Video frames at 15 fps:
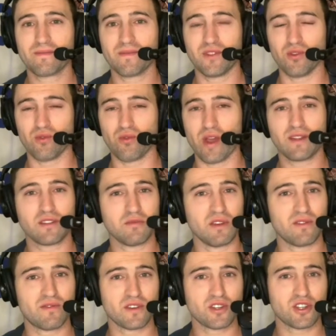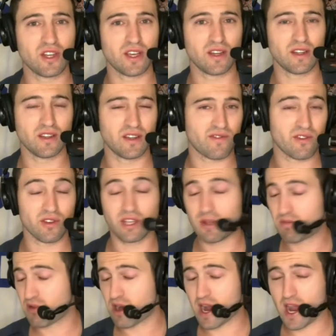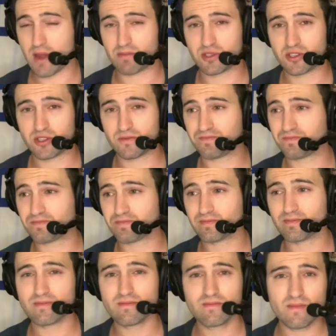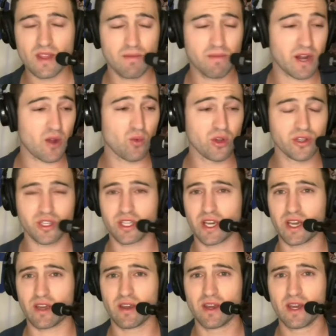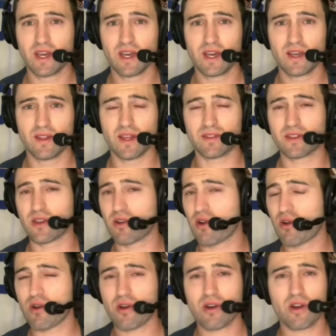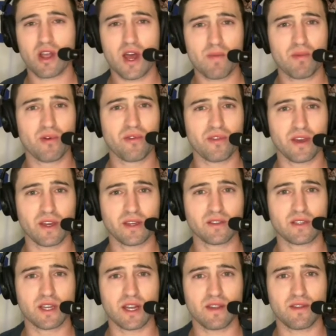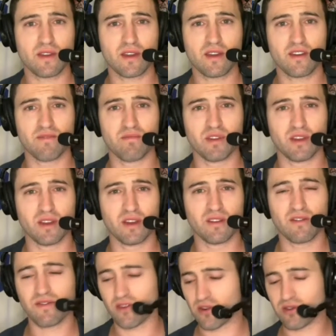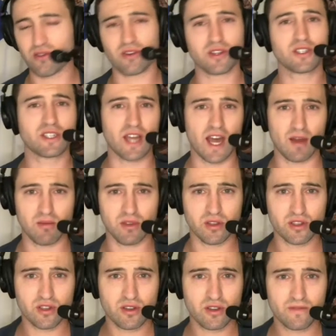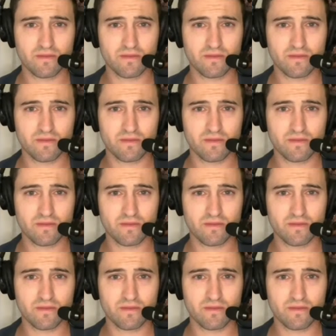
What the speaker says: the right to be officiated differently, perhaps. But I will say that there are a couple things that I think have been further established.